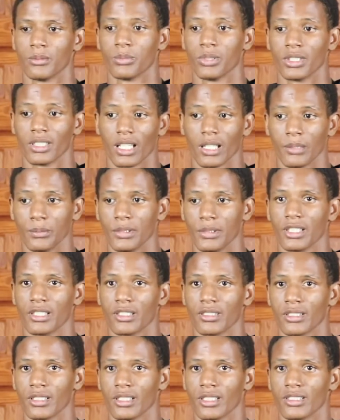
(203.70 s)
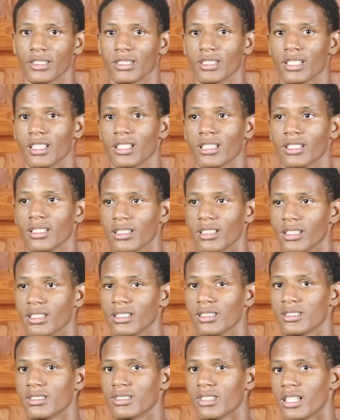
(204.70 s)
put that bug in their ear so they can at
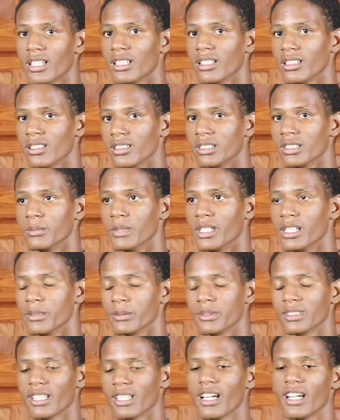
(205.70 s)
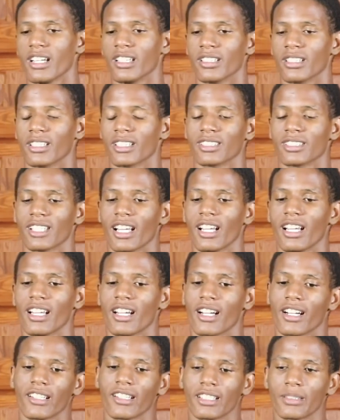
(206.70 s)
least try to learn about him. Because I
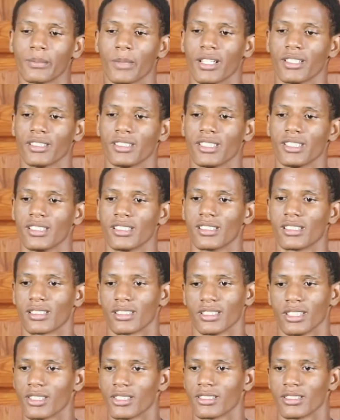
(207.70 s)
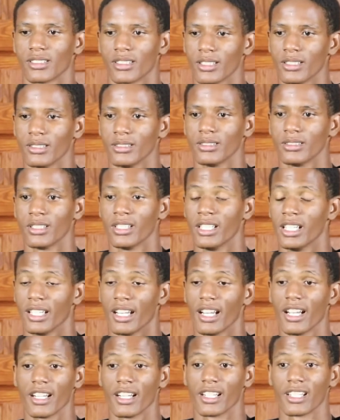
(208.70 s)
had heard about Jesus years ago,
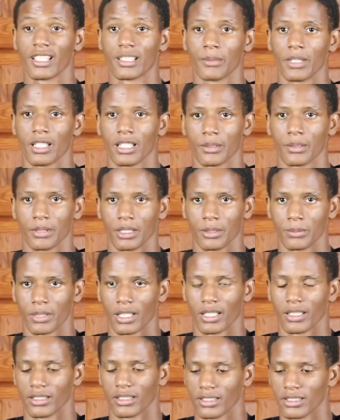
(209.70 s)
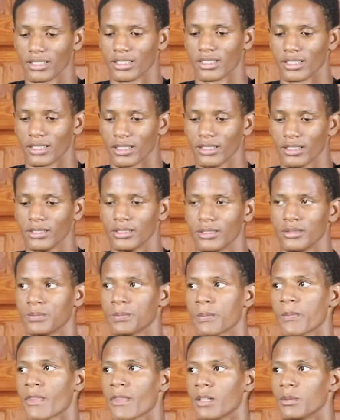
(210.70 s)
and I had heard about Urban Impact years ago.
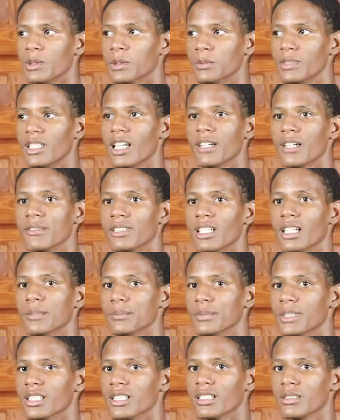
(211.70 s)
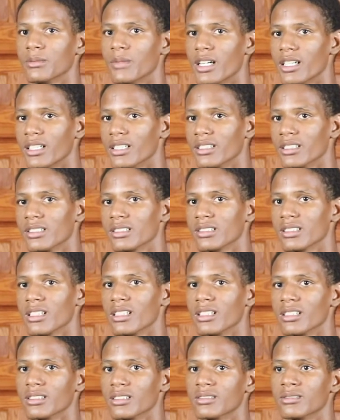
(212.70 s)
But me having that bug in my ear, it's
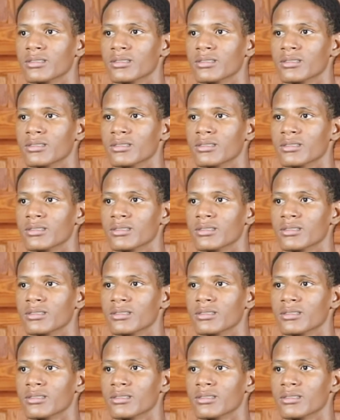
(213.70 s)
like,